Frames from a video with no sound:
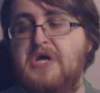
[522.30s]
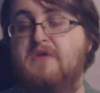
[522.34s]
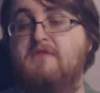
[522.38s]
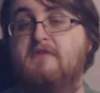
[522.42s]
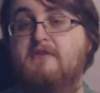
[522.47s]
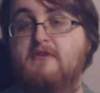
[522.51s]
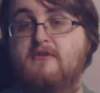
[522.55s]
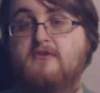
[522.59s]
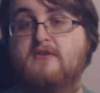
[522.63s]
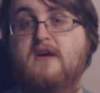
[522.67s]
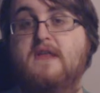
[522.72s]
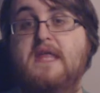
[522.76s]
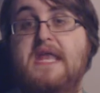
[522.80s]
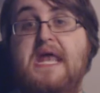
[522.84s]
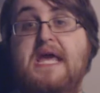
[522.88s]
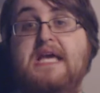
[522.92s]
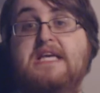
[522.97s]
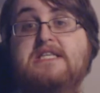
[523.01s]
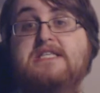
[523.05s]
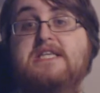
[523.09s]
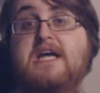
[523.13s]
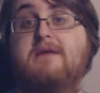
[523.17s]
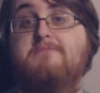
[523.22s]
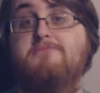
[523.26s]
if you look at the
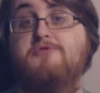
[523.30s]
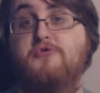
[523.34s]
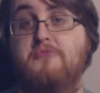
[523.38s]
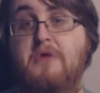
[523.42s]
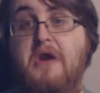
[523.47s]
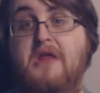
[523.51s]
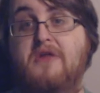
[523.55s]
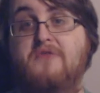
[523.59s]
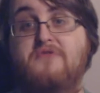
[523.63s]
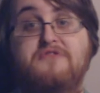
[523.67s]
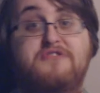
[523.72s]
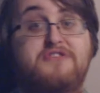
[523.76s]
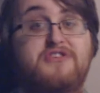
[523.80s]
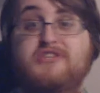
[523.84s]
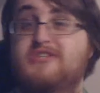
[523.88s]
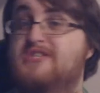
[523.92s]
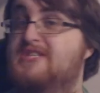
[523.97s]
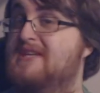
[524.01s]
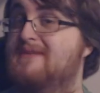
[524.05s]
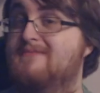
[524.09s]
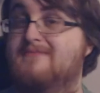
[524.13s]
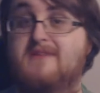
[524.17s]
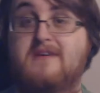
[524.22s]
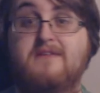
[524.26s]
Next Time trailer, it
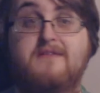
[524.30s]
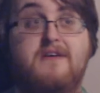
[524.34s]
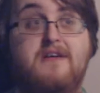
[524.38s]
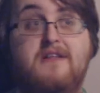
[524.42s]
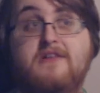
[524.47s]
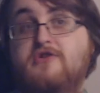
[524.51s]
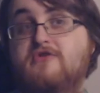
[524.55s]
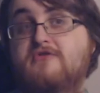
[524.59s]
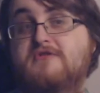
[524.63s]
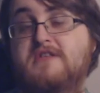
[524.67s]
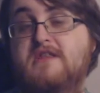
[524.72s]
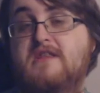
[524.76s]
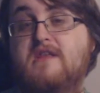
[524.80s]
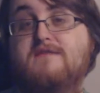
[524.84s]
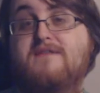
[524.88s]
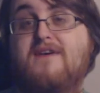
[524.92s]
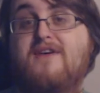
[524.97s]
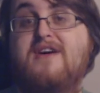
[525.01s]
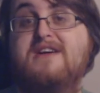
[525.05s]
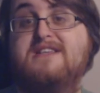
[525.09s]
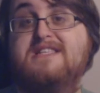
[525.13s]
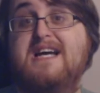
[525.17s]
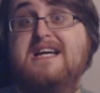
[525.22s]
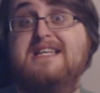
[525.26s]
doesn't seem they're using the
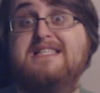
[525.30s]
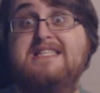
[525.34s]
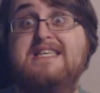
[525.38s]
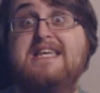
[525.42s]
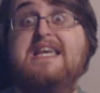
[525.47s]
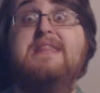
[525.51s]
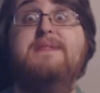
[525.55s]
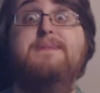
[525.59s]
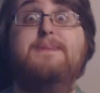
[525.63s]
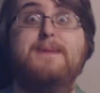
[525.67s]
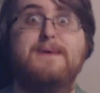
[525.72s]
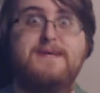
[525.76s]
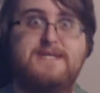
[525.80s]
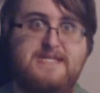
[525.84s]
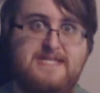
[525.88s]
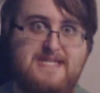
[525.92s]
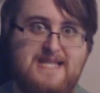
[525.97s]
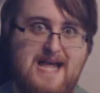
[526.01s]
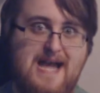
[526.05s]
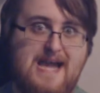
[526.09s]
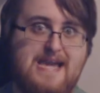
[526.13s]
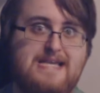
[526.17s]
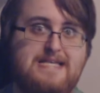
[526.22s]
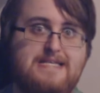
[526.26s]
Veritas in the
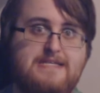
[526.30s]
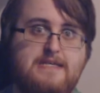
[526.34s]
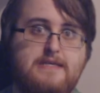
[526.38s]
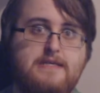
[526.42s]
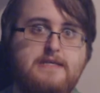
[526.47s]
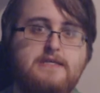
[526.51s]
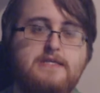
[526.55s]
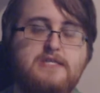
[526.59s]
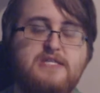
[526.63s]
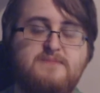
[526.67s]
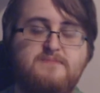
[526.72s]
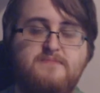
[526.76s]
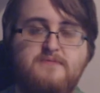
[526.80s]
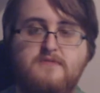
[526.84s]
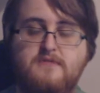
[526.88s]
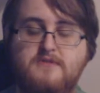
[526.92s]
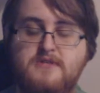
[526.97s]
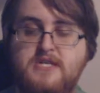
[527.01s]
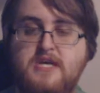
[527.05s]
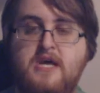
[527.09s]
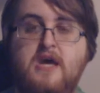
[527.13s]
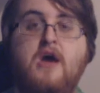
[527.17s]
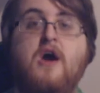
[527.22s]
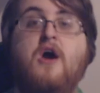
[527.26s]
slightest,
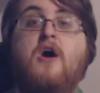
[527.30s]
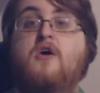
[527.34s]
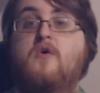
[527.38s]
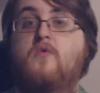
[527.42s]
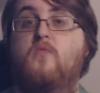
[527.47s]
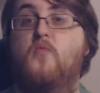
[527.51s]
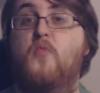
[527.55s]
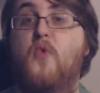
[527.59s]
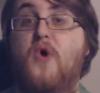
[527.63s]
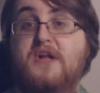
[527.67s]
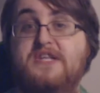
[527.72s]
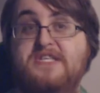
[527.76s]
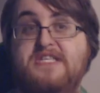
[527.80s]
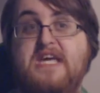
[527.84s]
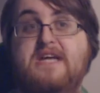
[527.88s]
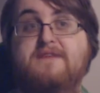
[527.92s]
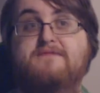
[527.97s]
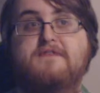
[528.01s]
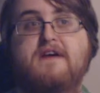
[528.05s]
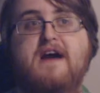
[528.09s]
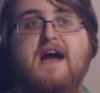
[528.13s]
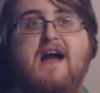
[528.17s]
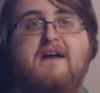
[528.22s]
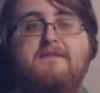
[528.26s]
but
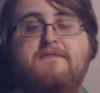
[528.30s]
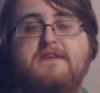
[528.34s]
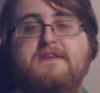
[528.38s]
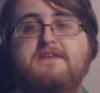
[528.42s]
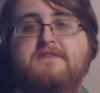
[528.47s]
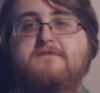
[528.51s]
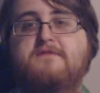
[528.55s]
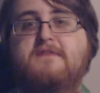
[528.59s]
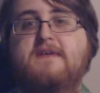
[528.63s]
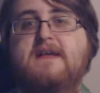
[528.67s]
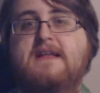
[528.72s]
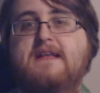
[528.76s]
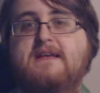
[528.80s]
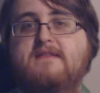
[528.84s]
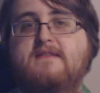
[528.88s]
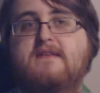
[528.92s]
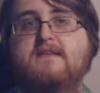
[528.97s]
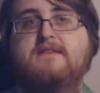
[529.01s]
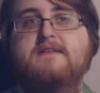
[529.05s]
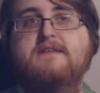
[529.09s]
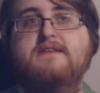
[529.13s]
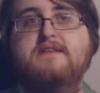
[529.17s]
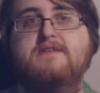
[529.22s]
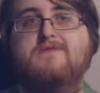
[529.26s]
whatever. I have this feeling
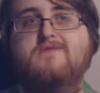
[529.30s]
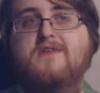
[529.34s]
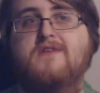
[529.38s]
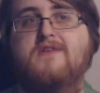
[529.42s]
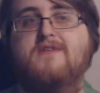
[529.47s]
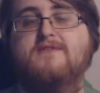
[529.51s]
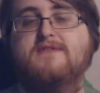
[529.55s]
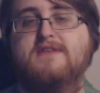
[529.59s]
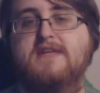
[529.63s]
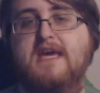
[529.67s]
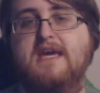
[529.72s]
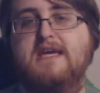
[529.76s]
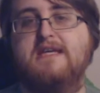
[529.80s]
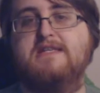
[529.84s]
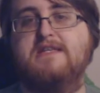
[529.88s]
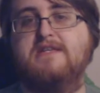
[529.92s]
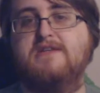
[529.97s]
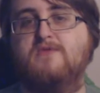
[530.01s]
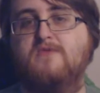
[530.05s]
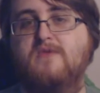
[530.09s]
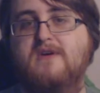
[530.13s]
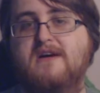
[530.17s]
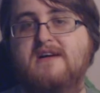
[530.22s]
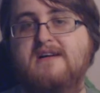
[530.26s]
that this is one of those
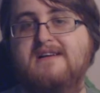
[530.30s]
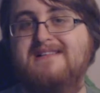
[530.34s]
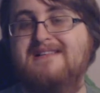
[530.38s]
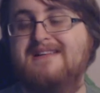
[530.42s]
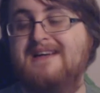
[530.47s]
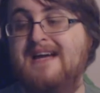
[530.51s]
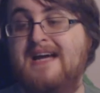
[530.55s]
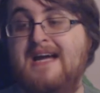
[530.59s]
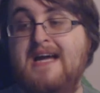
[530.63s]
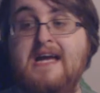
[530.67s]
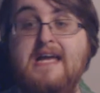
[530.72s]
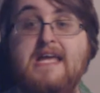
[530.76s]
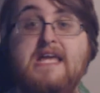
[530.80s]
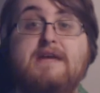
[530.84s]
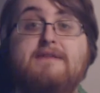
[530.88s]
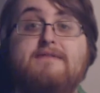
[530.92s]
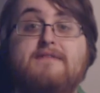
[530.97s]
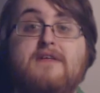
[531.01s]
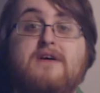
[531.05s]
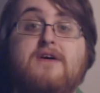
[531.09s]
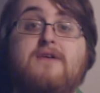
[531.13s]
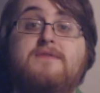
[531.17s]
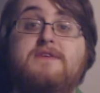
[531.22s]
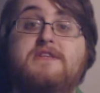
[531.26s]
cases where,
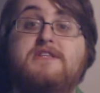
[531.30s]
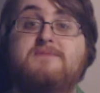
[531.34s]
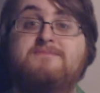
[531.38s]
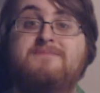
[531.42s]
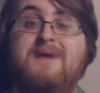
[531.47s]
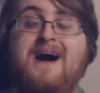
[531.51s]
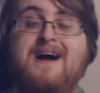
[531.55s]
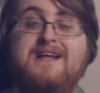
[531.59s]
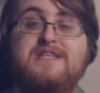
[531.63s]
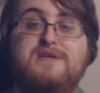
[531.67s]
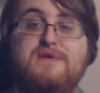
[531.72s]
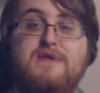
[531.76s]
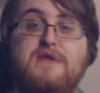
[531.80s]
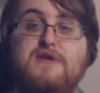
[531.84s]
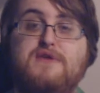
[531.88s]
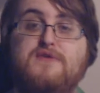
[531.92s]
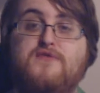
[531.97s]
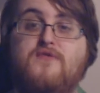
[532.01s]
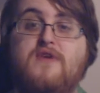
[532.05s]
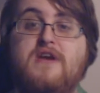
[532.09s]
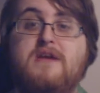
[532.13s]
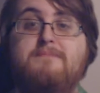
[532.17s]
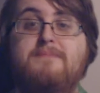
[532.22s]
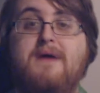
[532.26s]
even though this is part of the
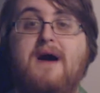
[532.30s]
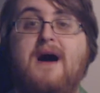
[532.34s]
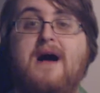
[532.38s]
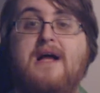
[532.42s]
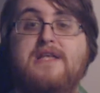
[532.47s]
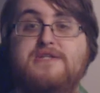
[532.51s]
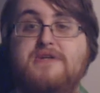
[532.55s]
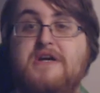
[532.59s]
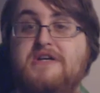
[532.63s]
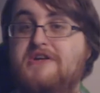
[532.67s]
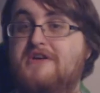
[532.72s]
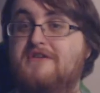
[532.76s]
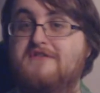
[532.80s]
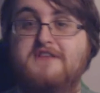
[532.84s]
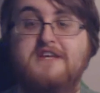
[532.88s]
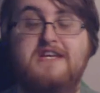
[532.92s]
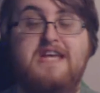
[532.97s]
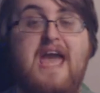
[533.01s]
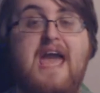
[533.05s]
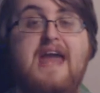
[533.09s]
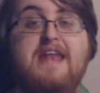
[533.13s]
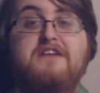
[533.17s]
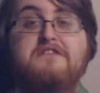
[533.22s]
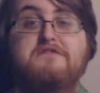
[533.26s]
three-parter, I don't
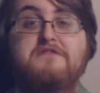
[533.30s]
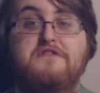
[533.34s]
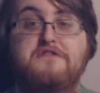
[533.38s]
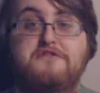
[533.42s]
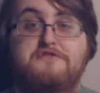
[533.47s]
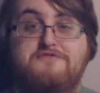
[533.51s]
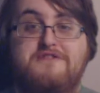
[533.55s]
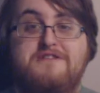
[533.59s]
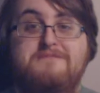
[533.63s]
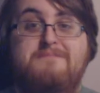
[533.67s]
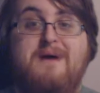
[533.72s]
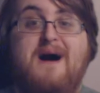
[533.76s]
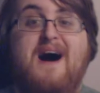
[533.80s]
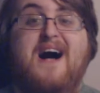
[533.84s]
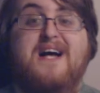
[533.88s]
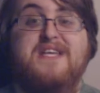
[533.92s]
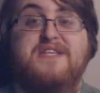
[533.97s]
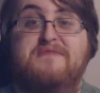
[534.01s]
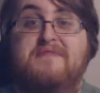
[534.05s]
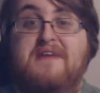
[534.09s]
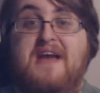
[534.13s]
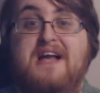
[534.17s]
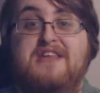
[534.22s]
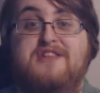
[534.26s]
think any of the three
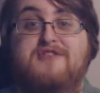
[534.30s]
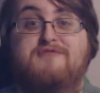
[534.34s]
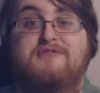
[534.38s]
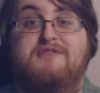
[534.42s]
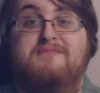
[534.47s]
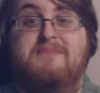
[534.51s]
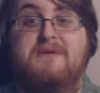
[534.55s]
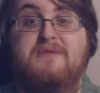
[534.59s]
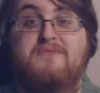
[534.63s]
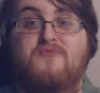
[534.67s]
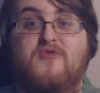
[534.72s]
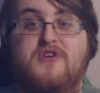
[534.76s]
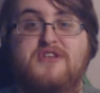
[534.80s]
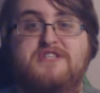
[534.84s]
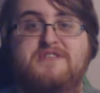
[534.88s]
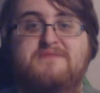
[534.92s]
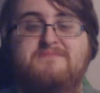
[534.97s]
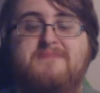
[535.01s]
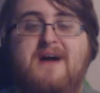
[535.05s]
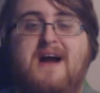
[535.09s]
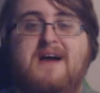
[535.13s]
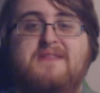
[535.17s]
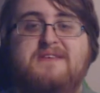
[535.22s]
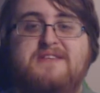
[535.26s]
parts have actually been
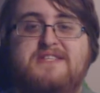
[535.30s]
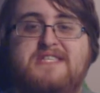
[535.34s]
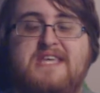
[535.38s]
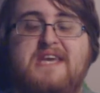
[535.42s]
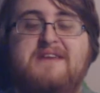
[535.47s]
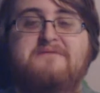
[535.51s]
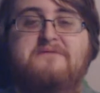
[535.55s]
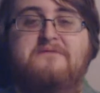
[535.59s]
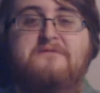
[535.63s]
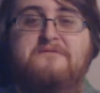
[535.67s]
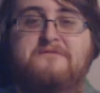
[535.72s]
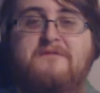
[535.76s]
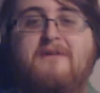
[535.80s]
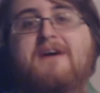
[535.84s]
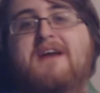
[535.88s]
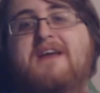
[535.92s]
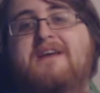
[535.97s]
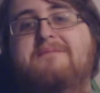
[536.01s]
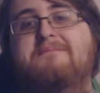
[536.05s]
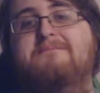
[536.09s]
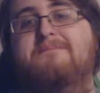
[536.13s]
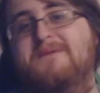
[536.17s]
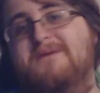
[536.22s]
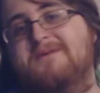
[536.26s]
written by the same
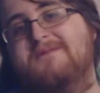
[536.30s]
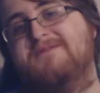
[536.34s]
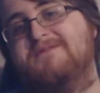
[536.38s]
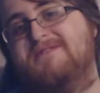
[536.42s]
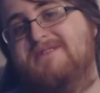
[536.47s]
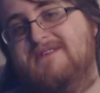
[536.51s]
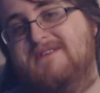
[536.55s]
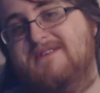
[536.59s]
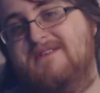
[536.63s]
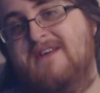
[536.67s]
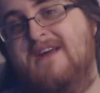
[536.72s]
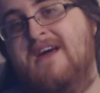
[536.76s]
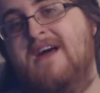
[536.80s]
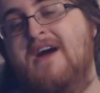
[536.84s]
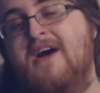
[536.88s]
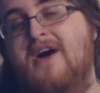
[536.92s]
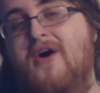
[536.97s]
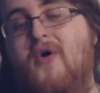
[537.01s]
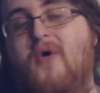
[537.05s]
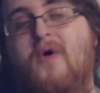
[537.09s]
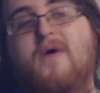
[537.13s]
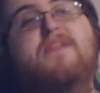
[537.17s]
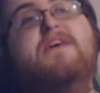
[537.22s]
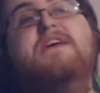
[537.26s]
fucking person,
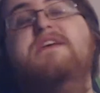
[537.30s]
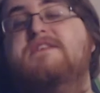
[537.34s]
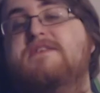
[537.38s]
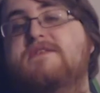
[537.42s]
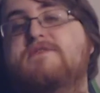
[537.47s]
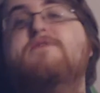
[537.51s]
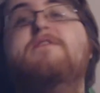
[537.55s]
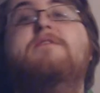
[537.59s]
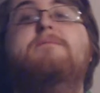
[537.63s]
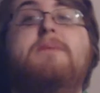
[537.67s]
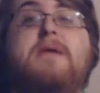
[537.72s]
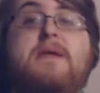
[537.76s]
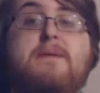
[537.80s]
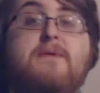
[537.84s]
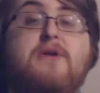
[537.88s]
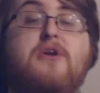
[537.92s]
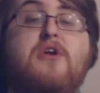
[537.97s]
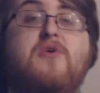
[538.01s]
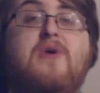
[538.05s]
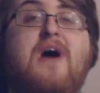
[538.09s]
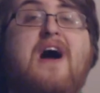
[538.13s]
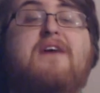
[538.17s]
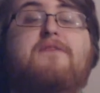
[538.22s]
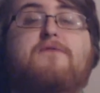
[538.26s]
or these three
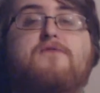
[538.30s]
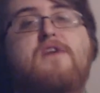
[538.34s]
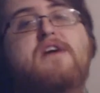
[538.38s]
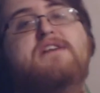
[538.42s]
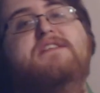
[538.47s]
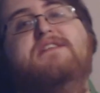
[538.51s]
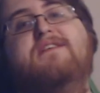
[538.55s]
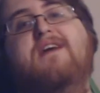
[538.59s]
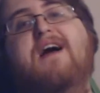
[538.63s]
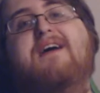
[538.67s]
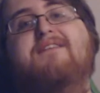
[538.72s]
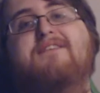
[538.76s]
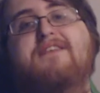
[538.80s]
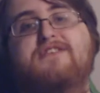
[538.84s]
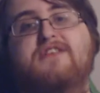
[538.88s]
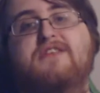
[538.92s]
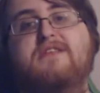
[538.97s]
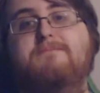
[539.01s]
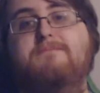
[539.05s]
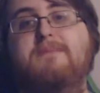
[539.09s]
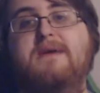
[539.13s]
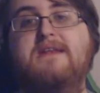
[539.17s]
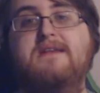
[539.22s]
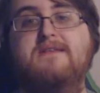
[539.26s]
people who have read it have
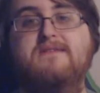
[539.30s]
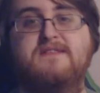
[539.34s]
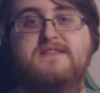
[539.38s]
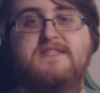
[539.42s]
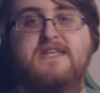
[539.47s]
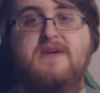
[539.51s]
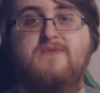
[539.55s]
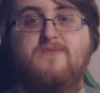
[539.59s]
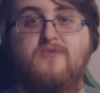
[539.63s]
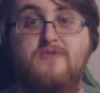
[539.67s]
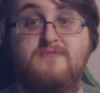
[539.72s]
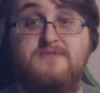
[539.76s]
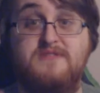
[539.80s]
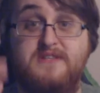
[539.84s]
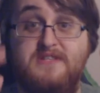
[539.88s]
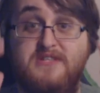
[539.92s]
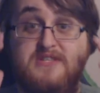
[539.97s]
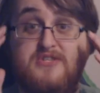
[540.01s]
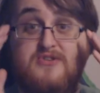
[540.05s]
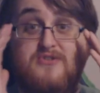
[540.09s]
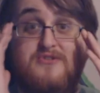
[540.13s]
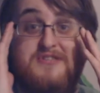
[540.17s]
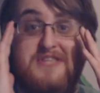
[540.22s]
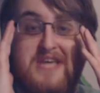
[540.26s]
actually been in the same room to
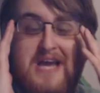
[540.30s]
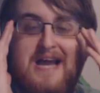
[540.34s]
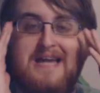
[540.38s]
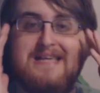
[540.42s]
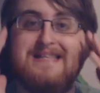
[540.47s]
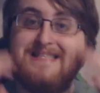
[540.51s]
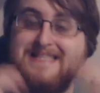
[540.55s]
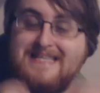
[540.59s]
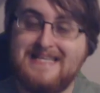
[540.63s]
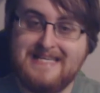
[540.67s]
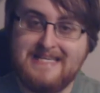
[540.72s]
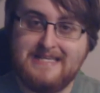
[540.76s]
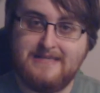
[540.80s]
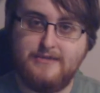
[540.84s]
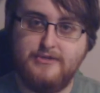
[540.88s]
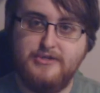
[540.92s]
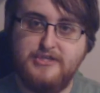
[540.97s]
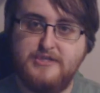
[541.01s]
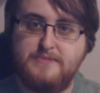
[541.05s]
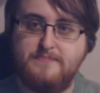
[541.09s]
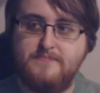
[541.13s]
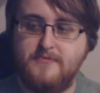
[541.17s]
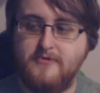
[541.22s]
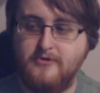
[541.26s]
discuss
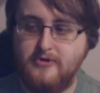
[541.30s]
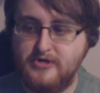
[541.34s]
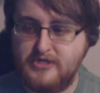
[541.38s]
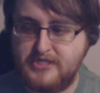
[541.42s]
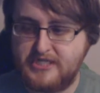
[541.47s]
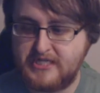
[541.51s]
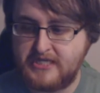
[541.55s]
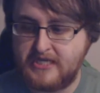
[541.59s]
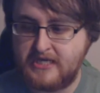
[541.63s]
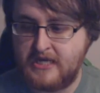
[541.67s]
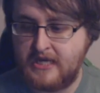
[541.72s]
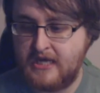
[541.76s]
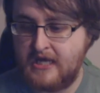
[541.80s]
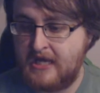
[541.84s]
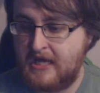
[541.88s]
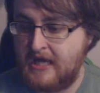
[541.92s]
ideas. But